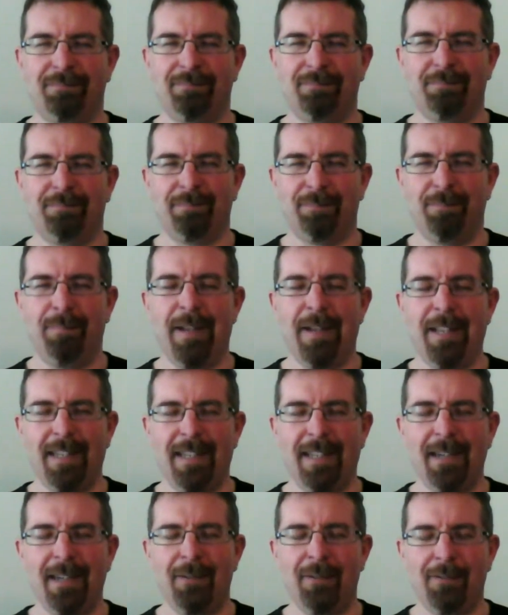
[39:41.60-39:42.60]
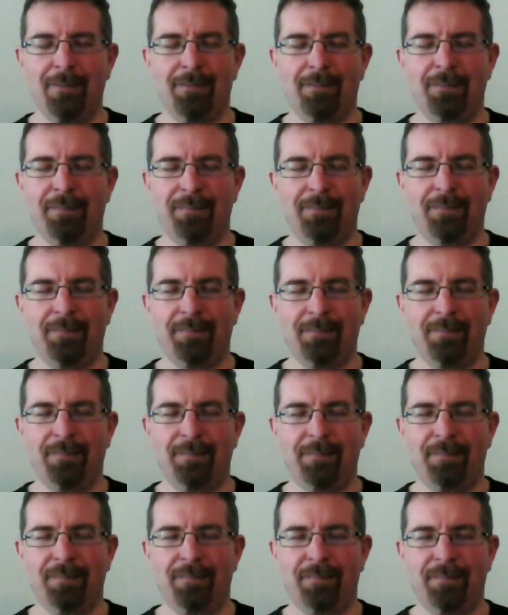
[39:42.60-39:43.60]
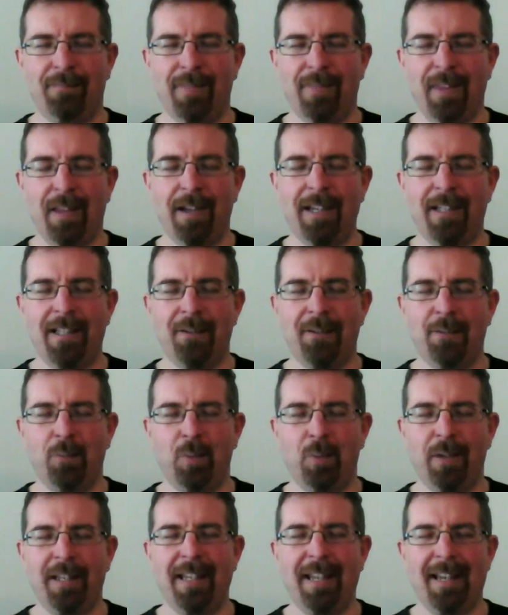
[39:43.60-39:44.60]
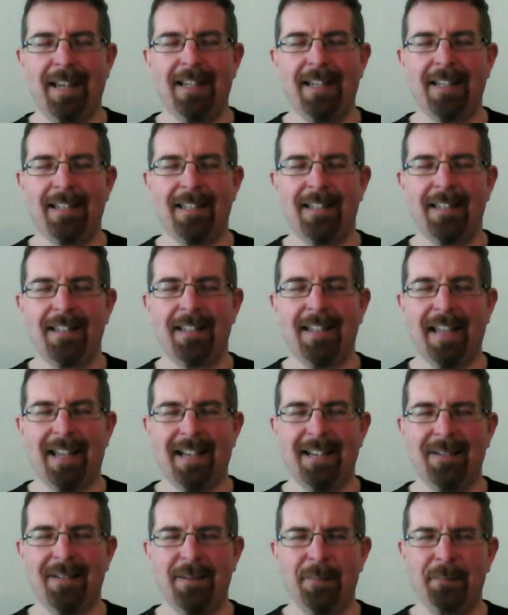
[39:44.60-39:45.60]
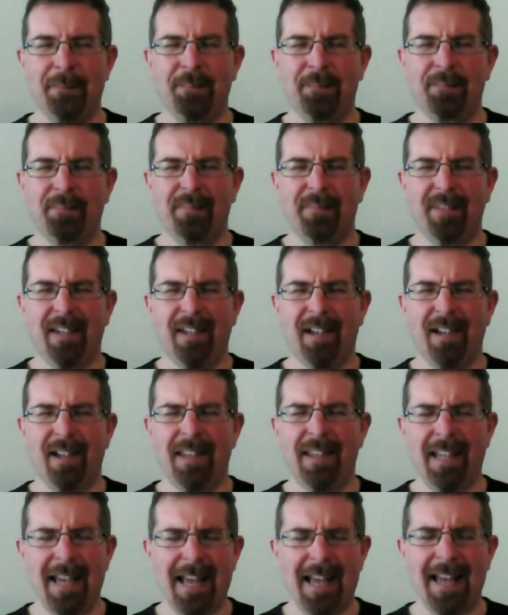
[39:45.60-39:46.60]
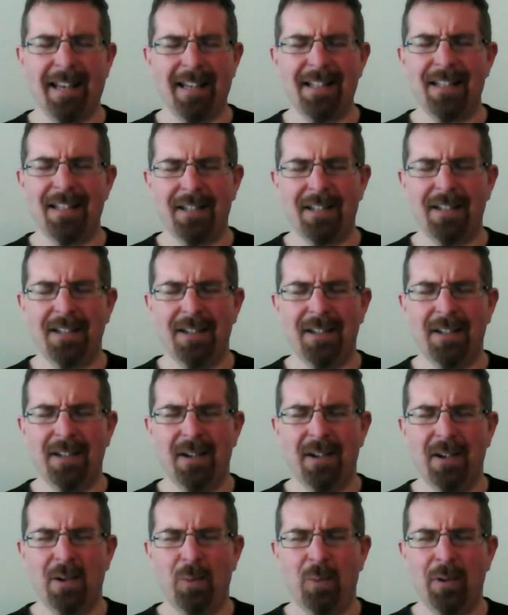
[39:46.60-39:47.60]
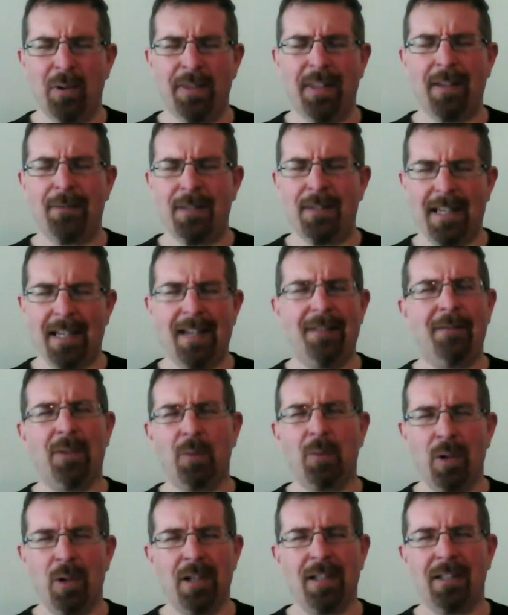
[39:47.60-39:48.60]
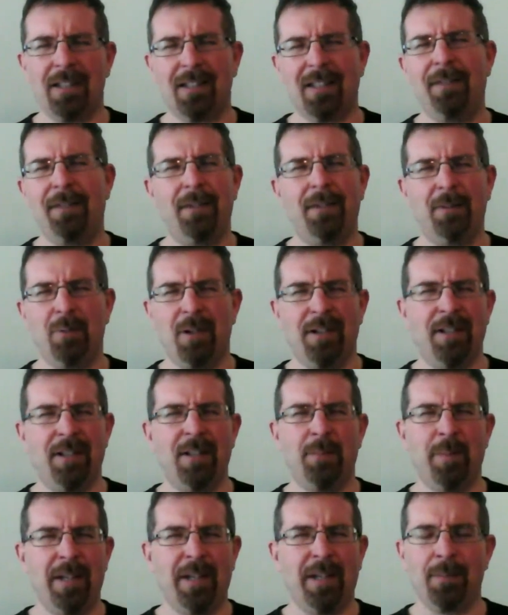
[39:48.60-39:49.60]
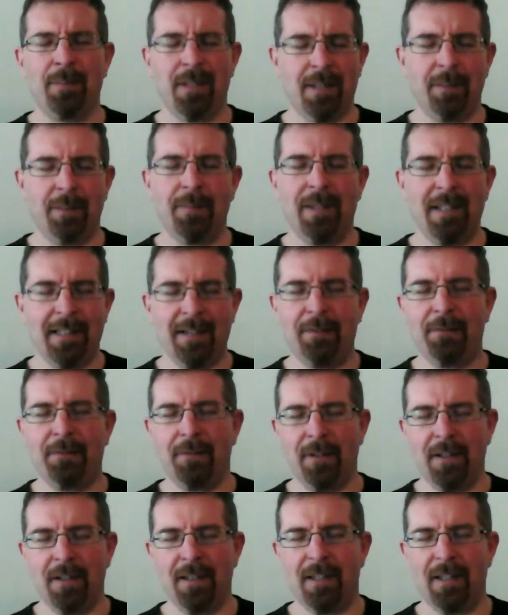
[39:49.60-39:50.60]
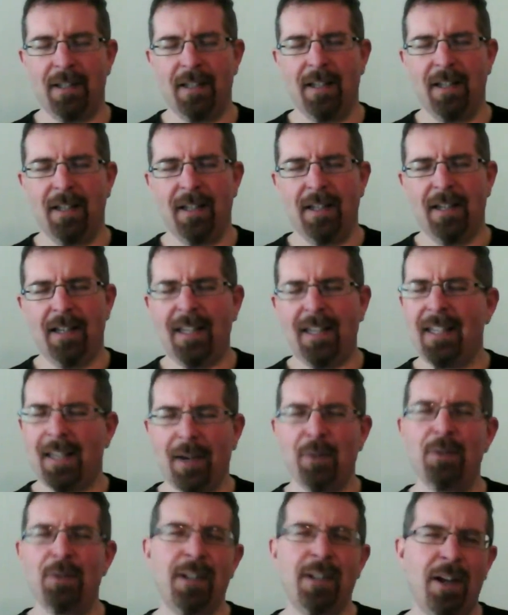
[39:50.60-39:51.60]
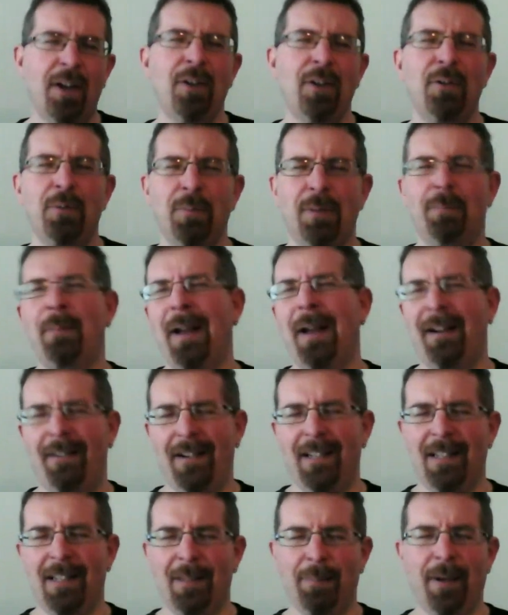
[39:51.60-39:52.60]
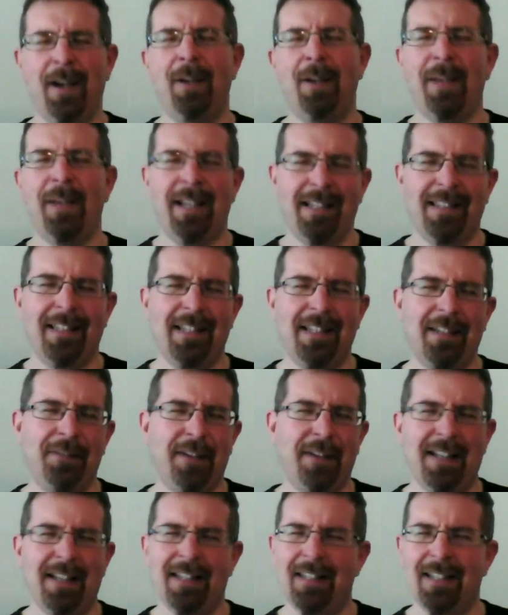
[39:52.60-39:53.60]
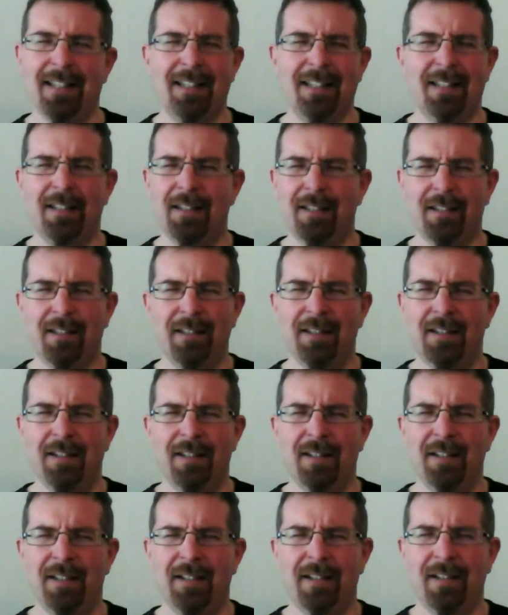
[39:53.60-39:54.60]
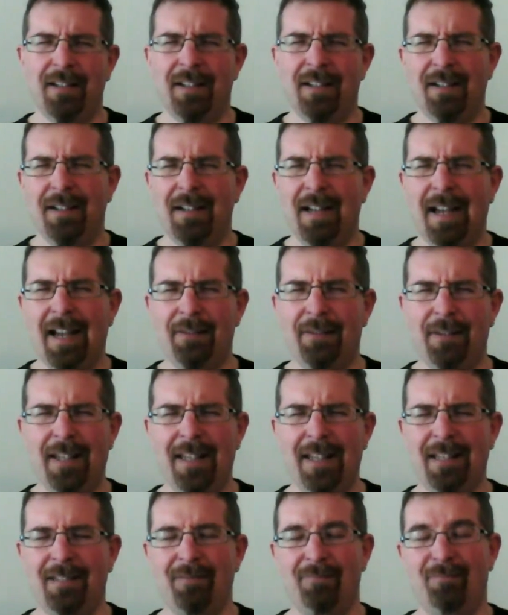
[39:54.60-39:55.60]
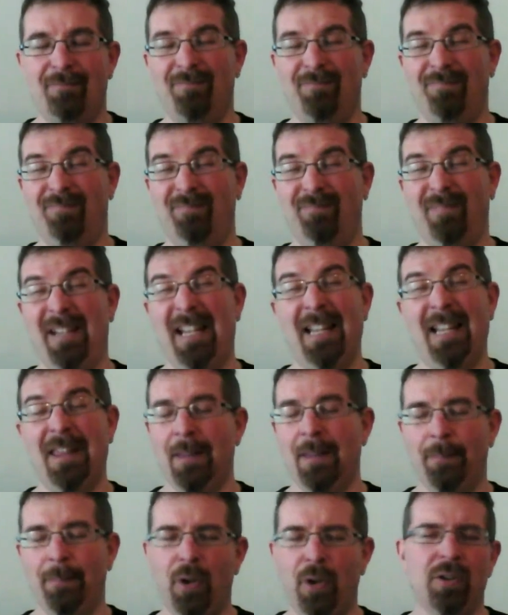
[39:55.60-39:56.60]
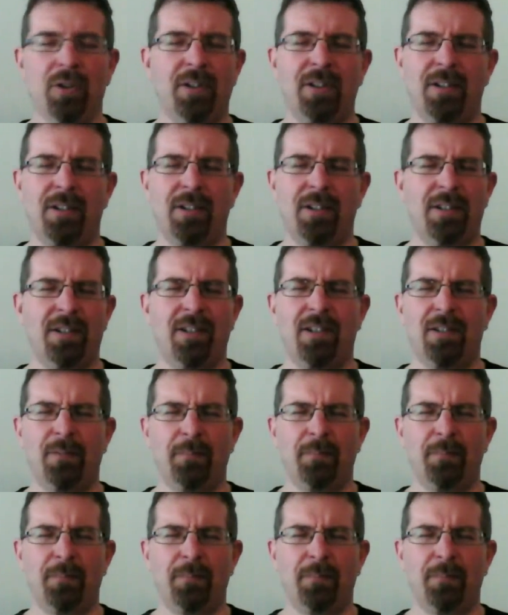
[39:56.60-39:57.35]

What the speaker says: making light of what he is. And then at the end, when they've saved the world and everyone has become something different, he goes home and marries the barmaid that he fancies, having in the books